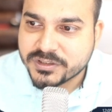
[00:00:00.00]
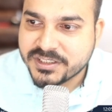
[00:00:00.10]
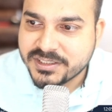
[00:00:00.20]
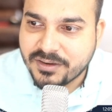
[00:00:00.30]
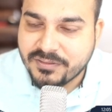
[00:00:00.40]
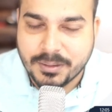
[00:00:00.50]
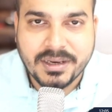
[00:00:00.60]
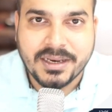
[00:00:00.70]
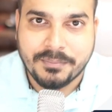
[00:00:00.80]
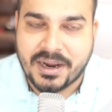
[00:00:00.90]
courses are
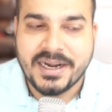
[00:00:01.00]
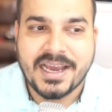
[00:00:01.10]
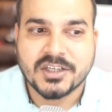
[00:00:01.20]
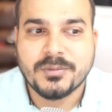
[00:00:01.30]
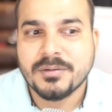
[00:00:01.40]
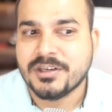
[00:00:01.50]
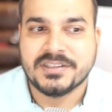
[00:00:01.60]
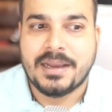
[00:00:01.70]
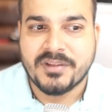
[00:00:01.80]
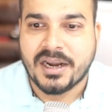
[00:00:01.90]
available in my dashboard because
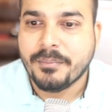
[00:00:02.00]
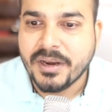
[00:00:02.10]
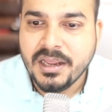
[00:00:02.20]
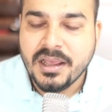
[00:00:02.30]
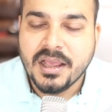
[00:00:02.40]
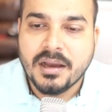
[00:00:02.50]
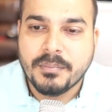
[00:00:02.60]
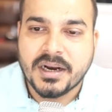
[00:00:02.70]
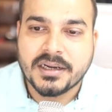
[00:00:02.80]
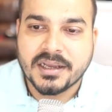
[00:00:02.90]
I am the admin.
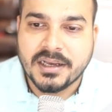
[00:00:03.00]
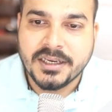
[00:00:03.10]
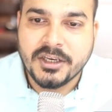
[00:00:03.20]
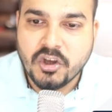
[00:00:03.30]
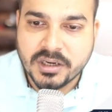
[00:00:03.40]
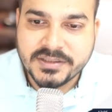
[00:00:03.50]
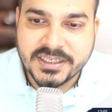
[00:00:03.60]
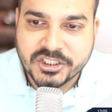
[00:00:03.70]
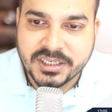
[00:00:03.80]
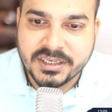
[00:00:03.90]
But in your
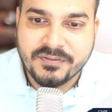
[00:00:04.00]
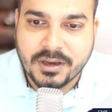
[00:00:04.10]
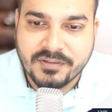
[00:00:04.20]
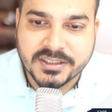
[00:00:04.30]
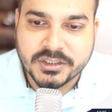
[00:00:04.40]
section, if you have